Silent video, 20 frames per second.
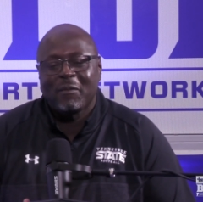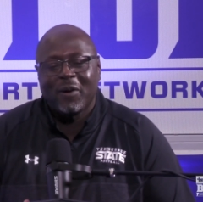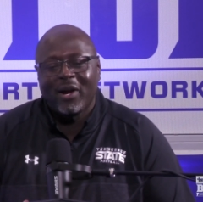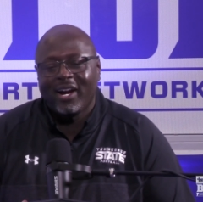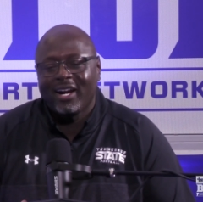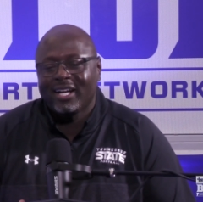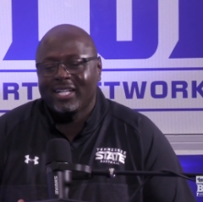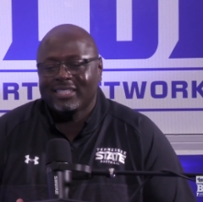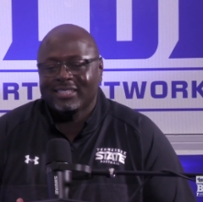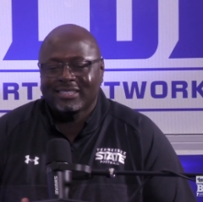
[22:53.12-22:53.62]

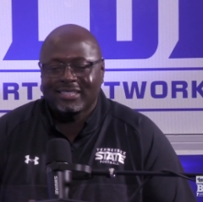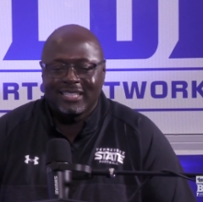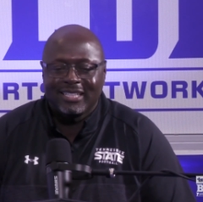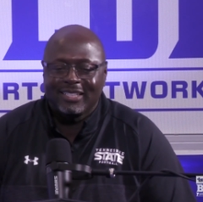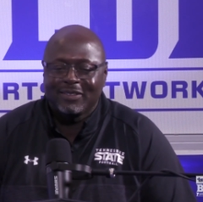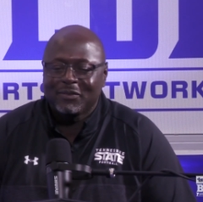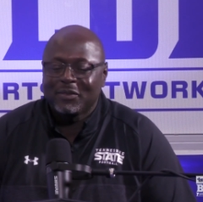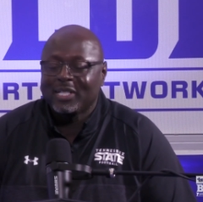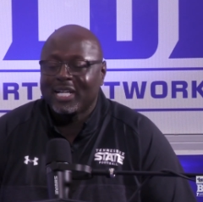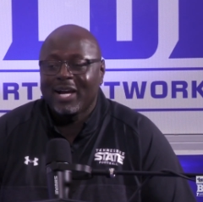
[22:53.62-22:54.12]
embarrassed.
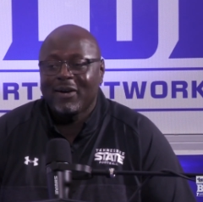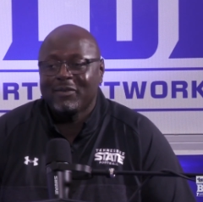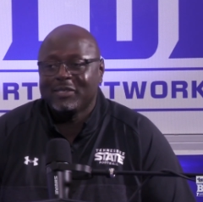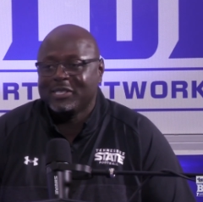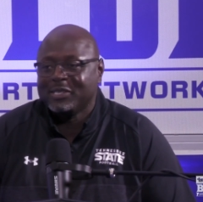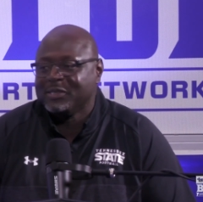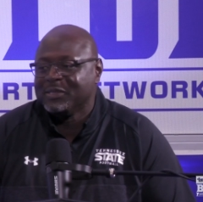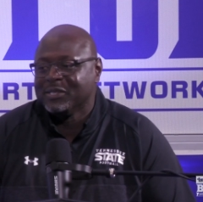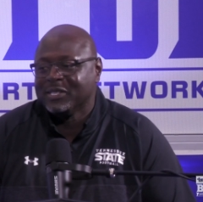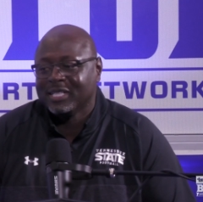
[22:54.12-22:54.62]
And when I
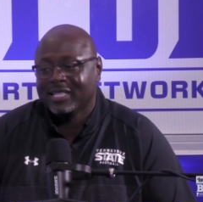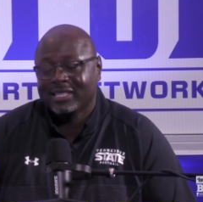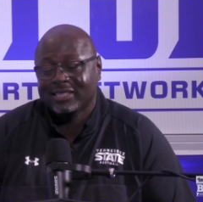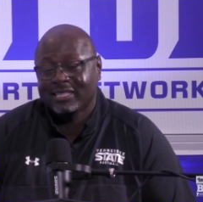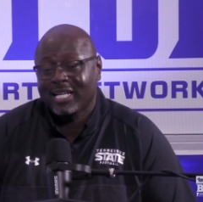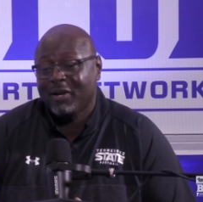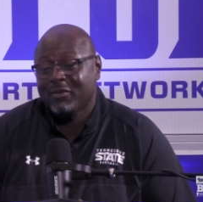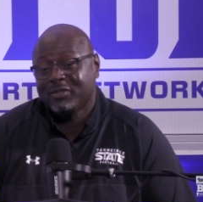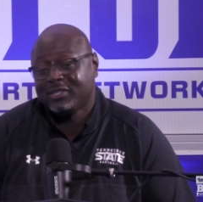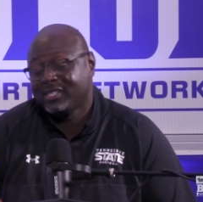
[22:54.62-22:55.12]
would do it, because
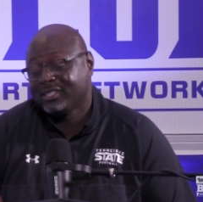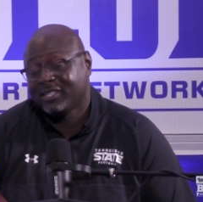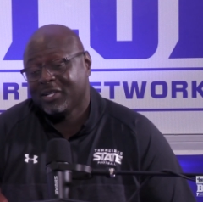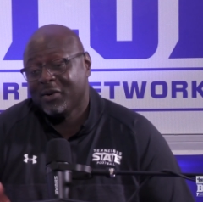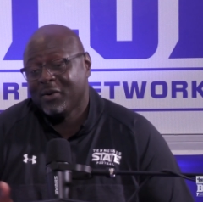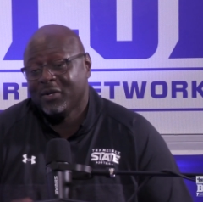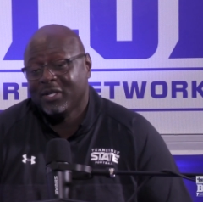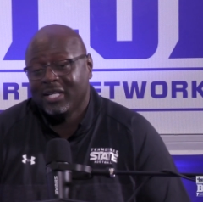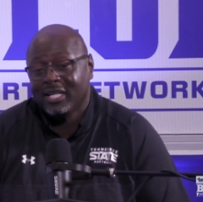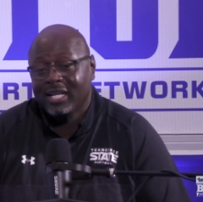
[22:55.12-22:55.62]
I would just
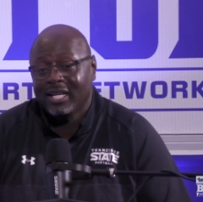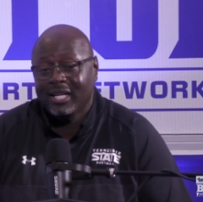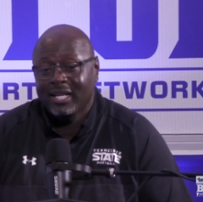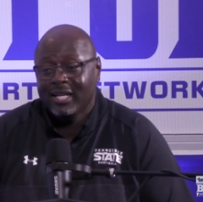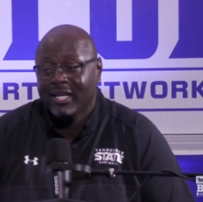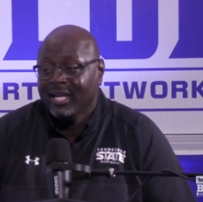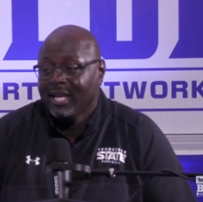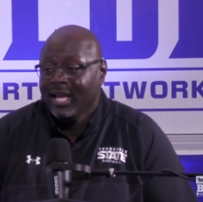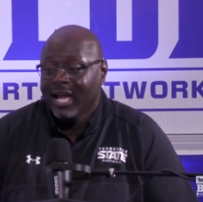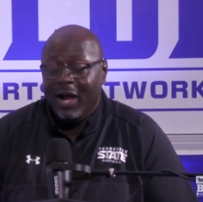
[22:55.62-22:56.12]
go in there,
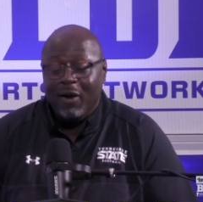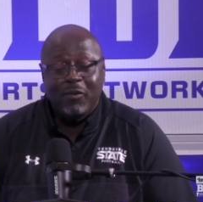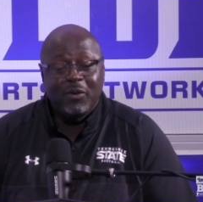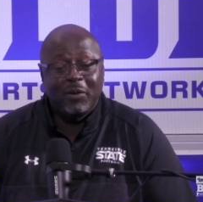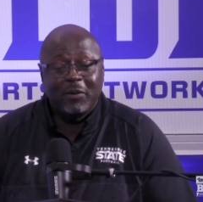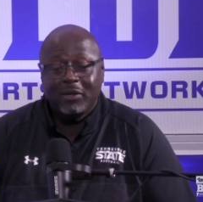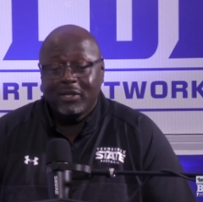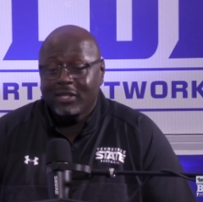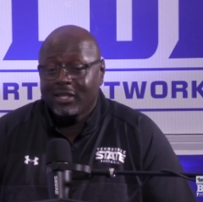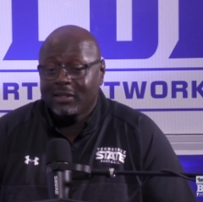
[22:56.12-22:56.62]
I
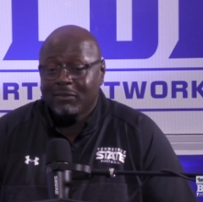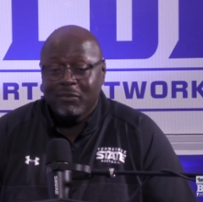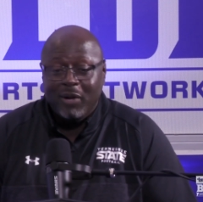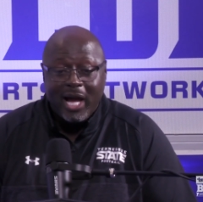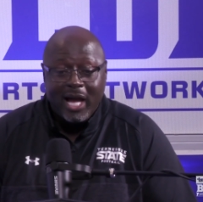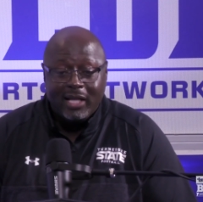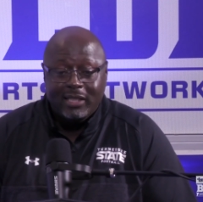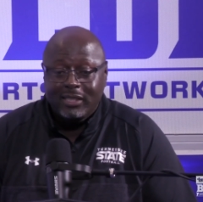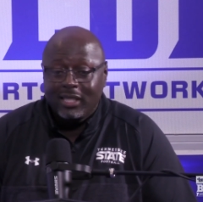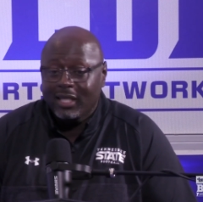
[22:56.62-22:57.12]
wouldn't
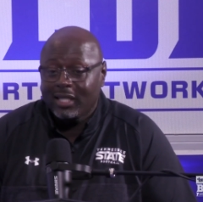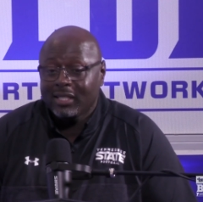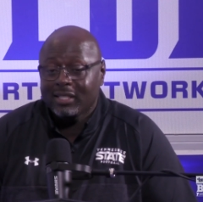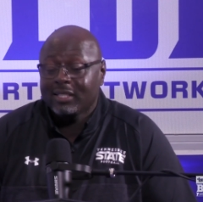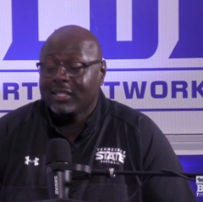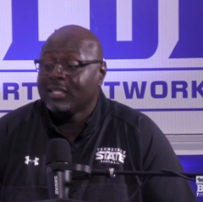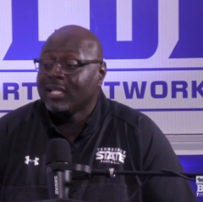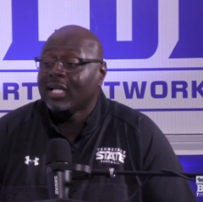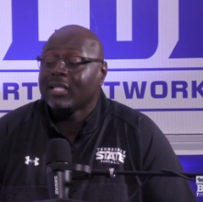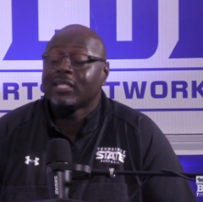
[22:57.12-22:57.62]
buy a ticket,
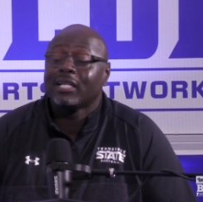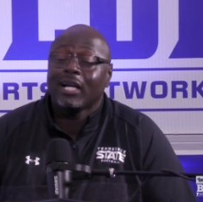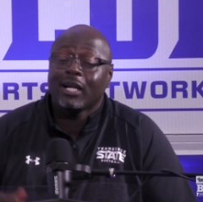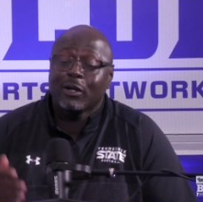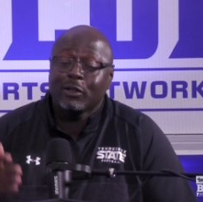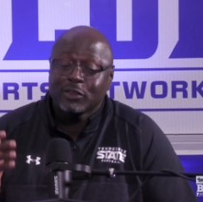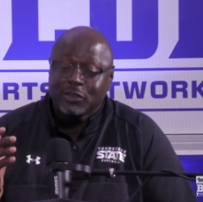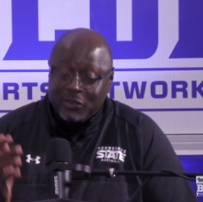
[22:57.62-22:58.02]
or nothing. I go